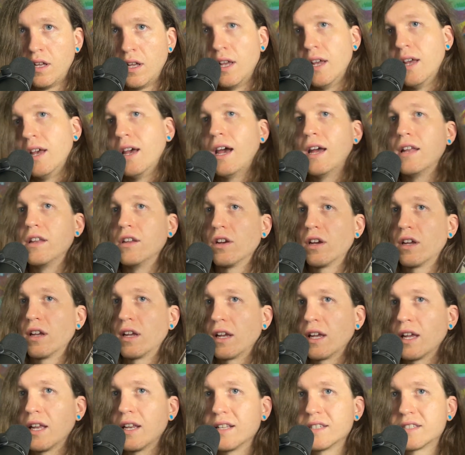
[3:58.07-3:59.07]
And you can,
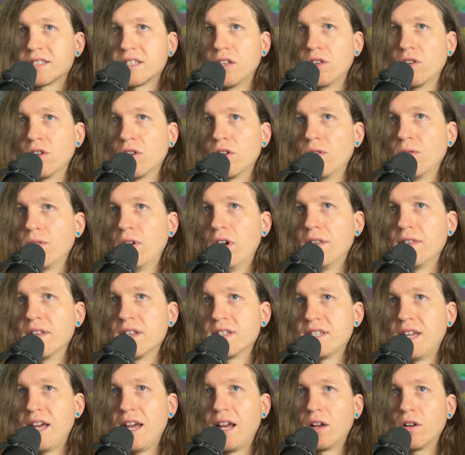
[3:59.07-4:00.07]
again, it's a little on
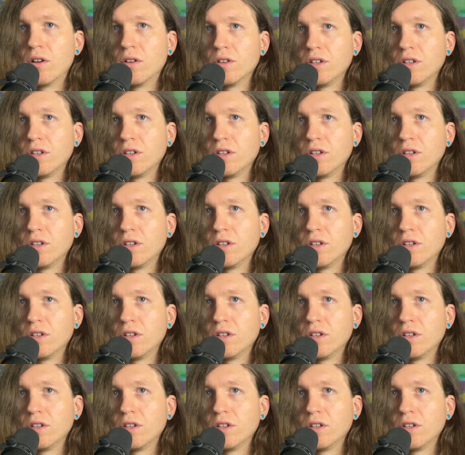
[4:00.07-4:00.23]
this angle, you